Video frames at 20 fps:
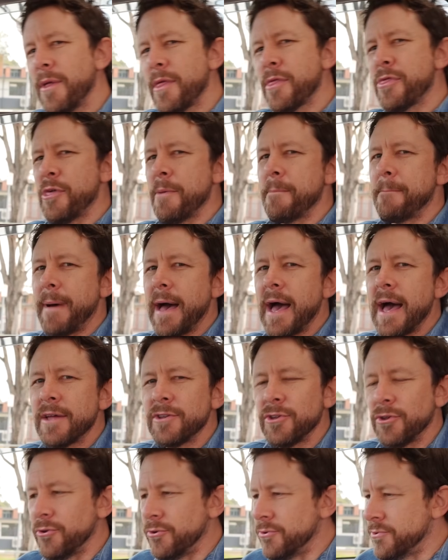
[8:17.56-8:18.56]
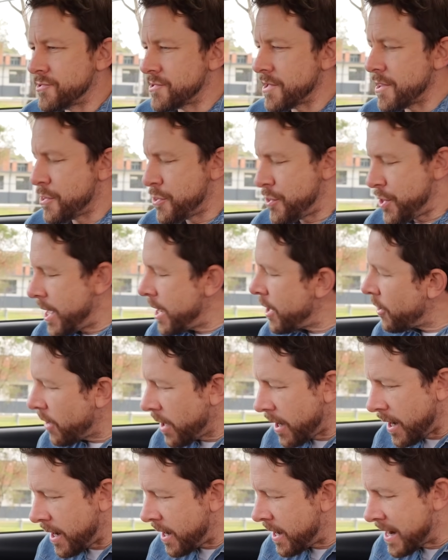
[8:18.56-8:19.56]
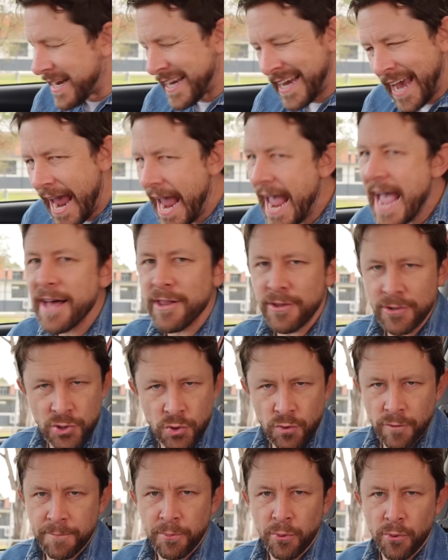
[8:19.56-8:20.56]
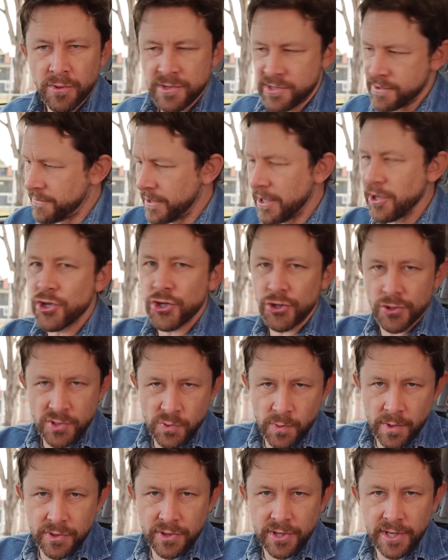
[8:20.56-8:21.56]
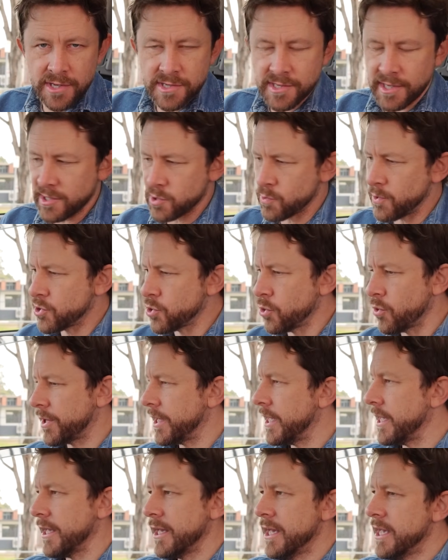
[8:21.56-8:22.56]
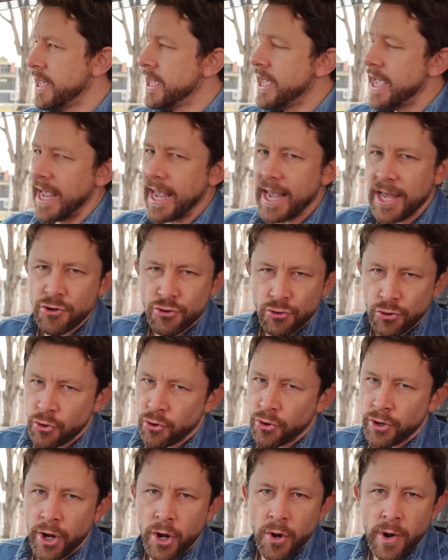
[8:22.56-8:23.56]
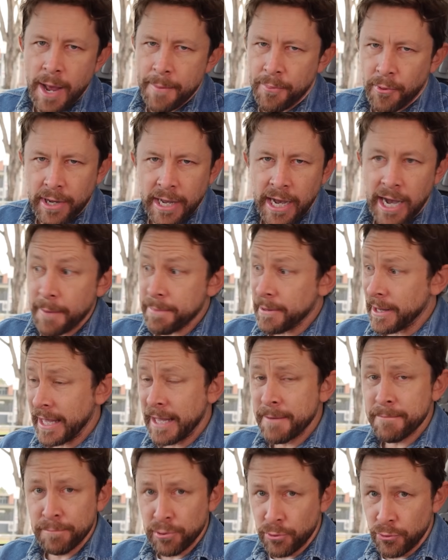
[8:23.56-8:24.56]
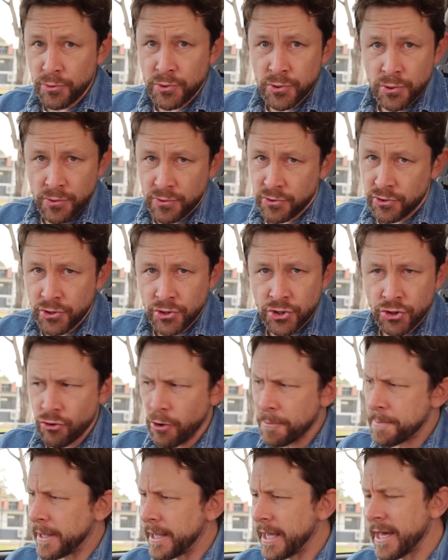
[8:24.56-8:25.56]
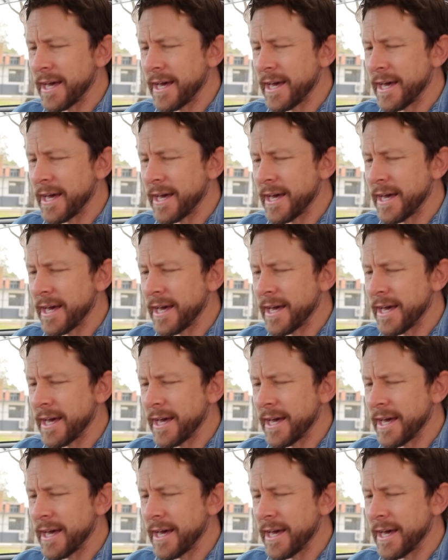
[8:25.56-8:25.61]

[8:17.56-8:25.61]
the bad news. There are countless reports of issues with these things. We're talking Android Auto, Apple CarPlay and Bluetooth just dropping